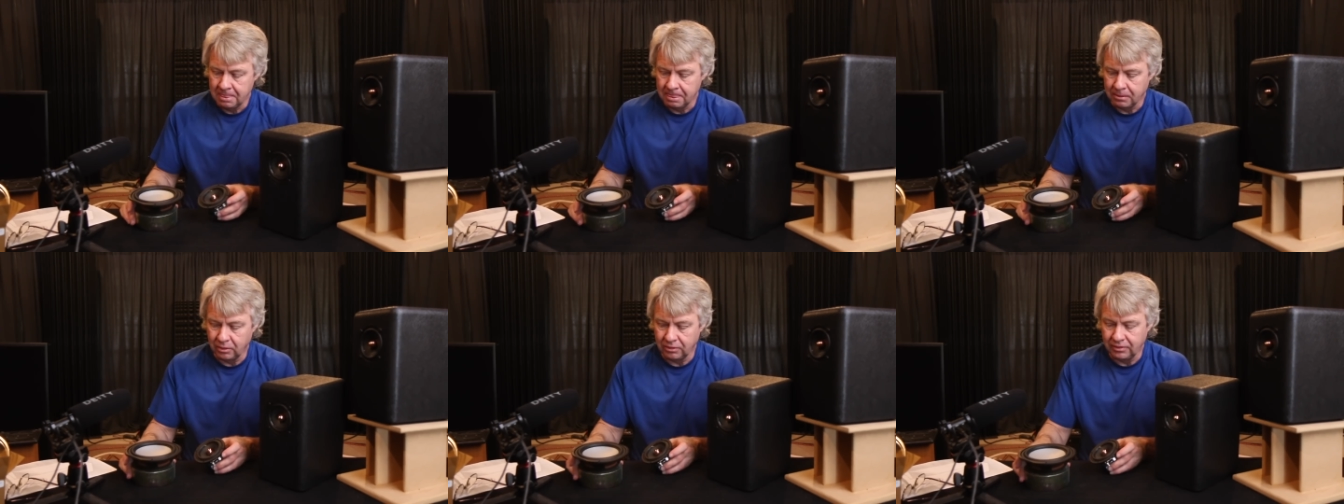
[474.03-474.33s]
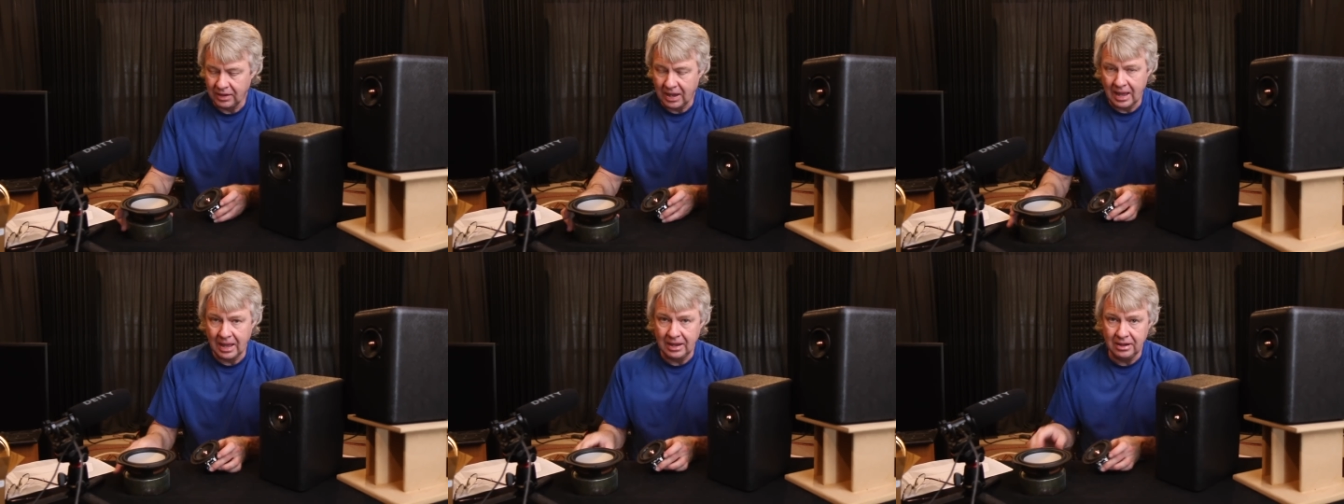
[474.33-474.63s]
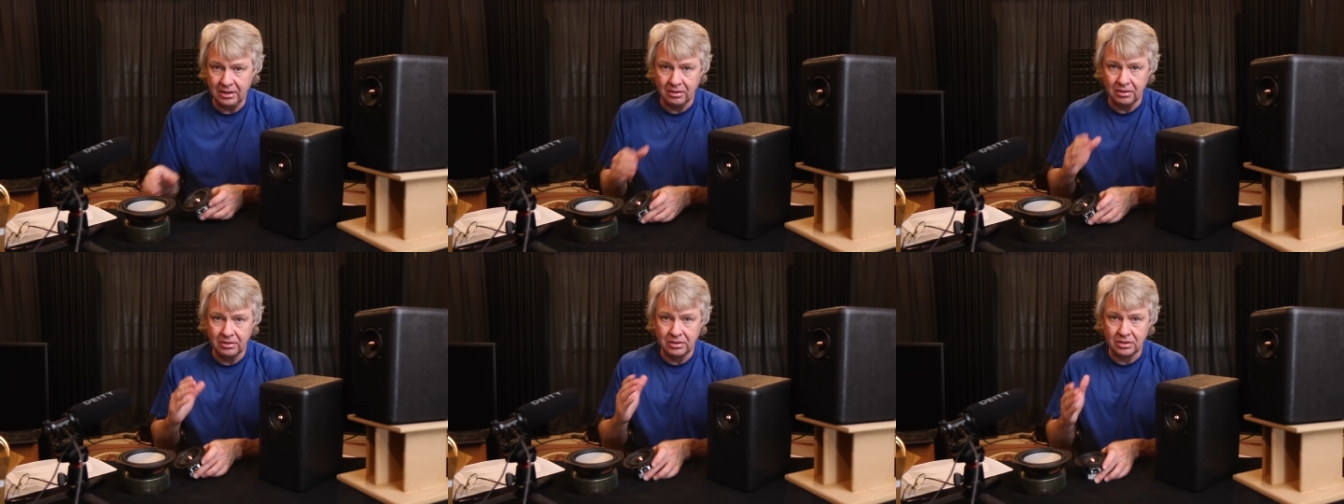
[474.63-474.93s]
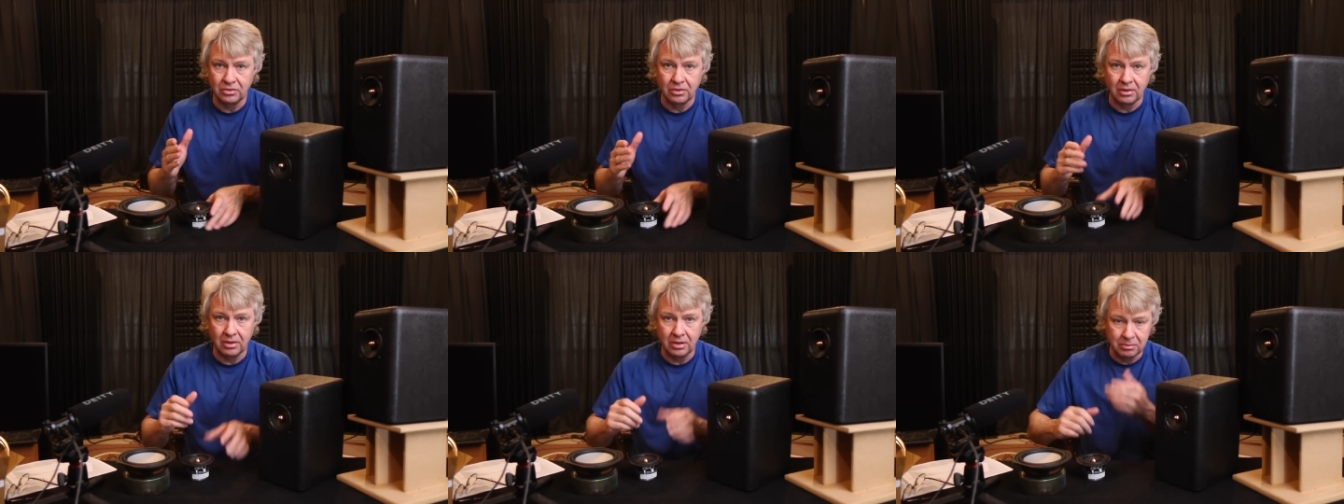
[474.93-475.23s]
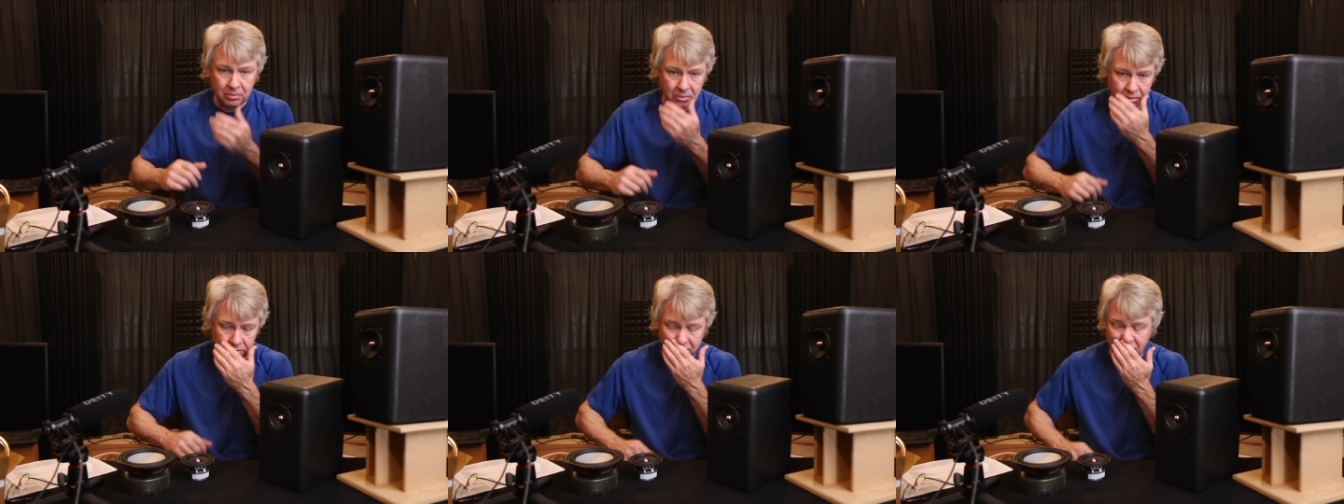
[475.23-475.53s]
We've had it on the
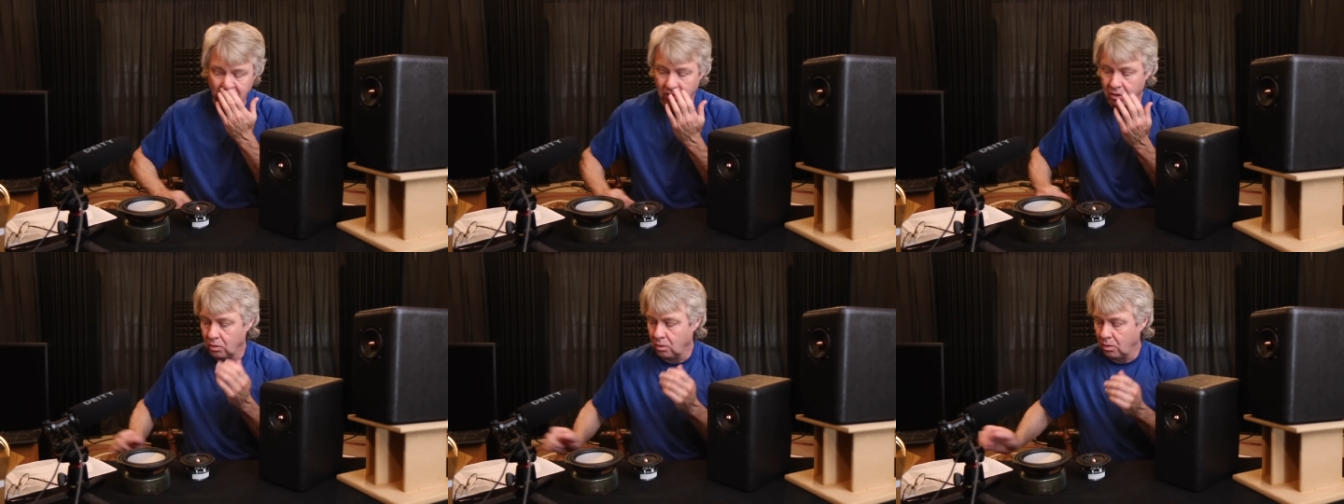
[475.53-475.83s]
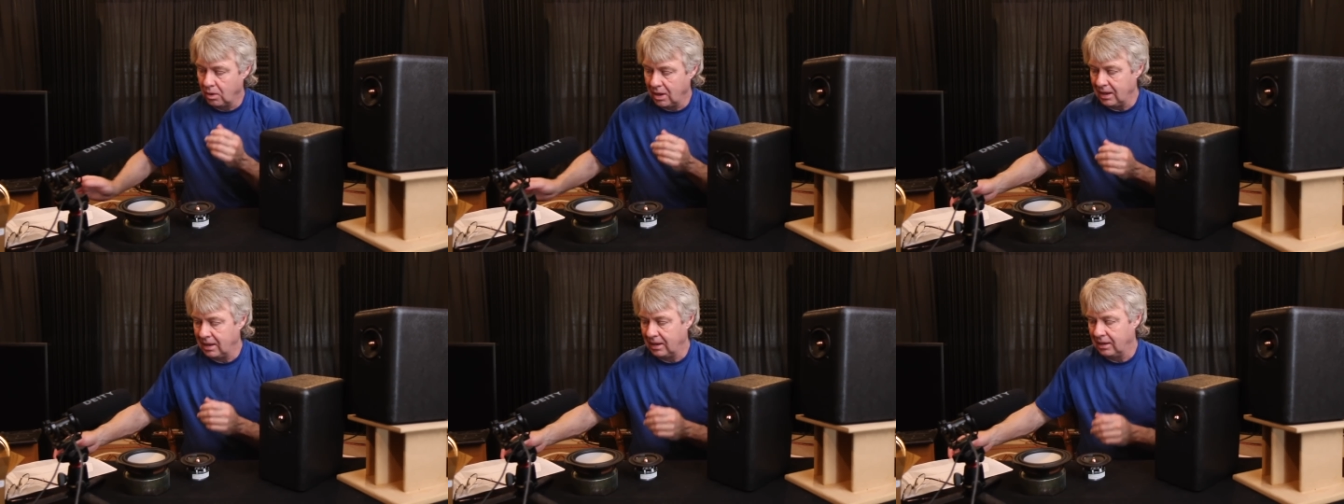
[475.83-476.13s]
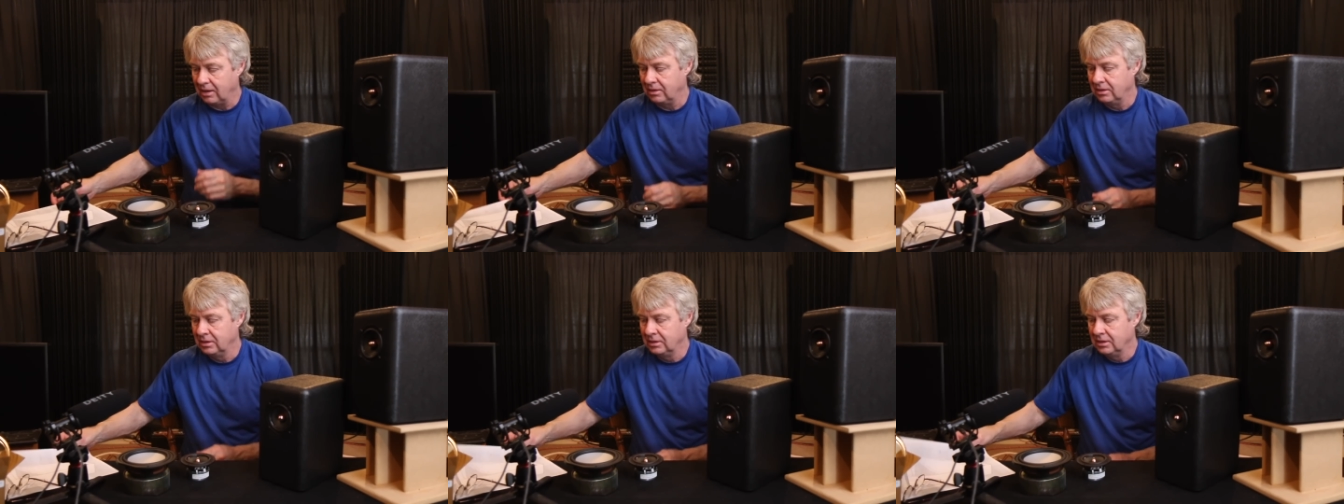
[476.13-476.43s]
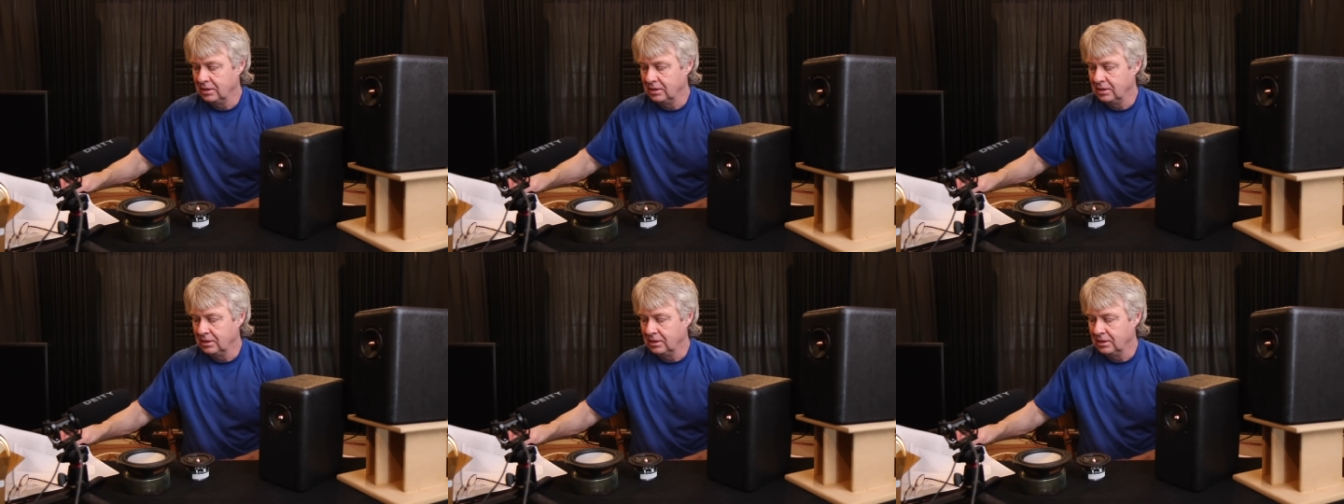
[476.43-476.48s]
drawing board for a while.